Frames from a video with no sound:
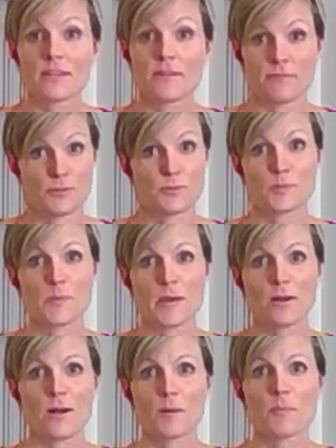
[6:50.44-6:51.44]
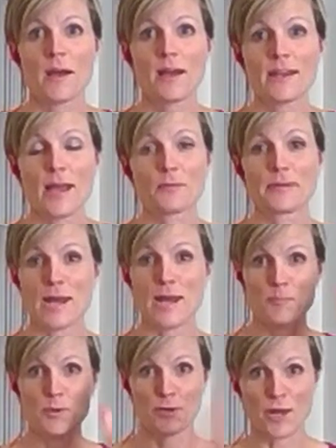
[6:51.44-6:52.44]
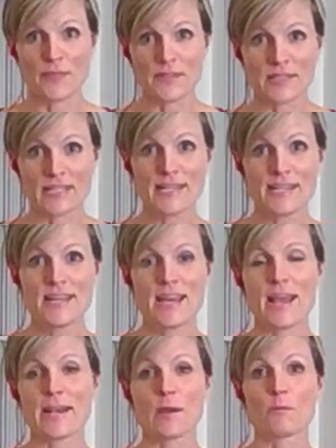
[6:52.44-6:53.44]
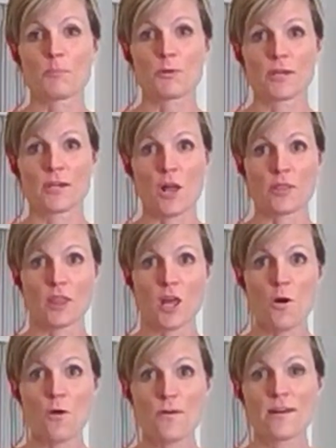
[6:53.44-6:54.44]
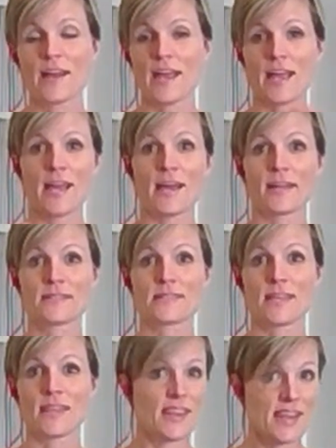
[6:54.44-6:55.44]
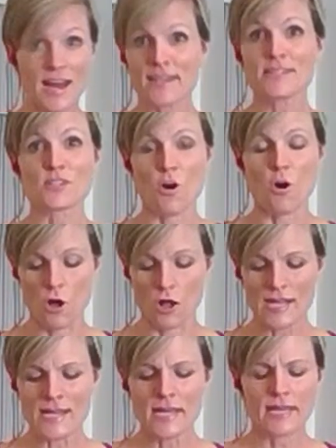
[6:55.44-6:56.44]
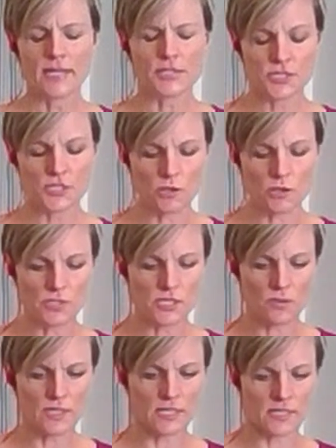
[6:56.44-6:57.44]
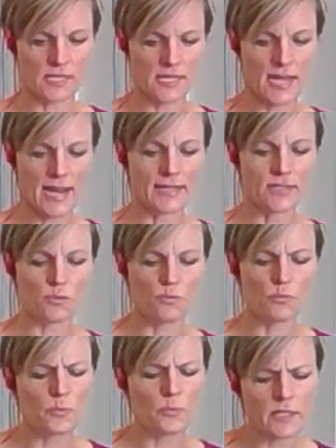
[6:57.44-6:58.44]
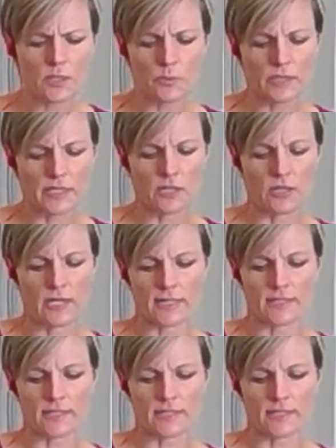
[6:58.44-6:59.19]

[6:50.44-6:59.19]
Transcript: If this was my crock pot, I would now put on the lid and I would put it on low, and that is all. It's so, so easy, and it's really, really good.